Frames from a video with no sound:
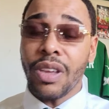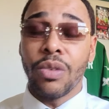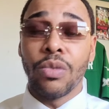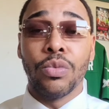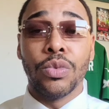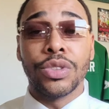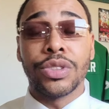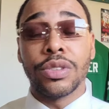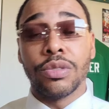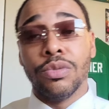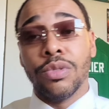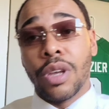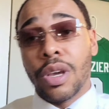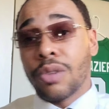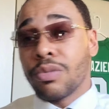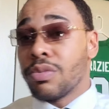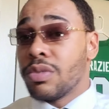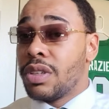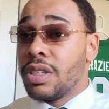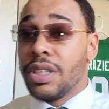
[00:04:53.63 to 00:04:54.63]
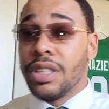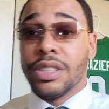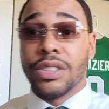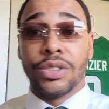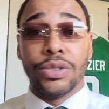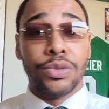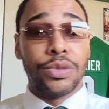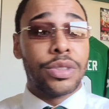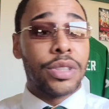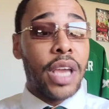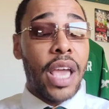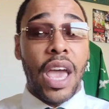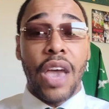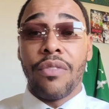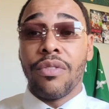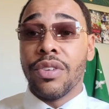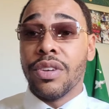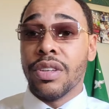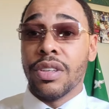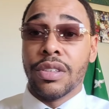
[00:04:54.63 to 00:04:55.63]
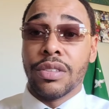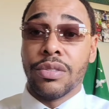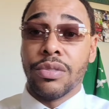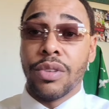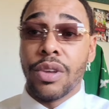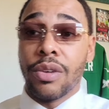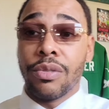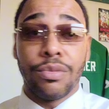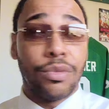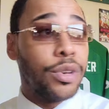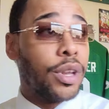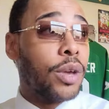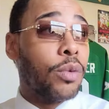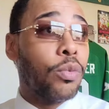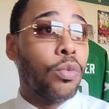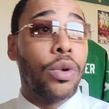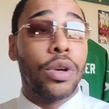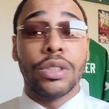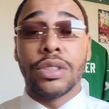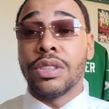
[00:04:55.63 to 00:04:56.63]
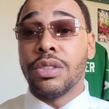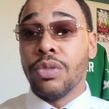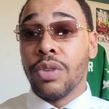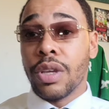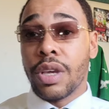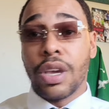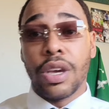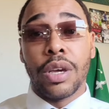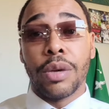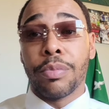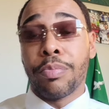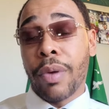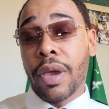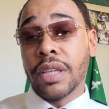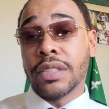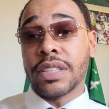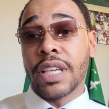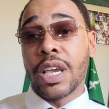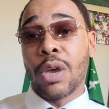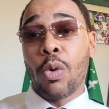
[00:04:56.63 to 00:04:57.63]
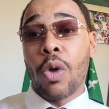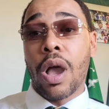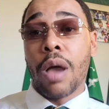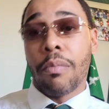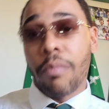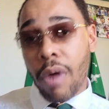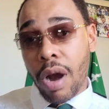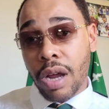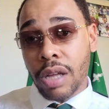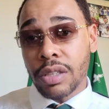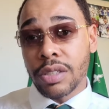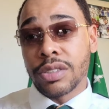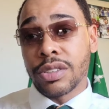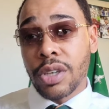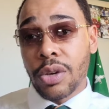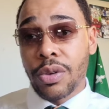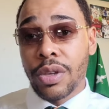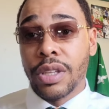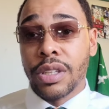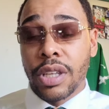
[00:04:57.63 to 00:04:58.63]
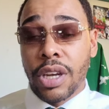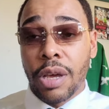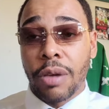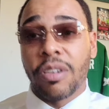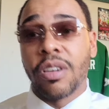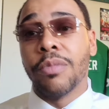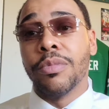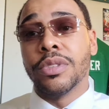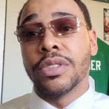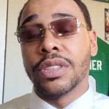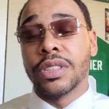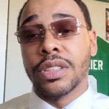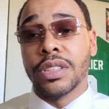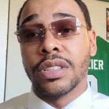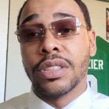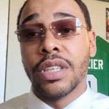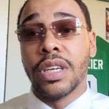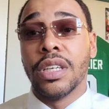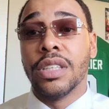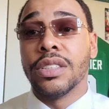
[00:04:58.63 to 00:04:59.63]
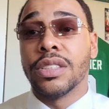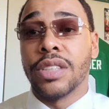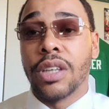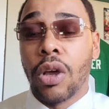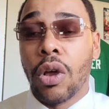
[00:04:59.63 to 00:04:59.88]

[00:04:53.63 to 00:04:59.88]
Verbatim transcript: which you know leads you to having the you know then once you couldn't pay Saquon Barkley, so he ended up coming to the to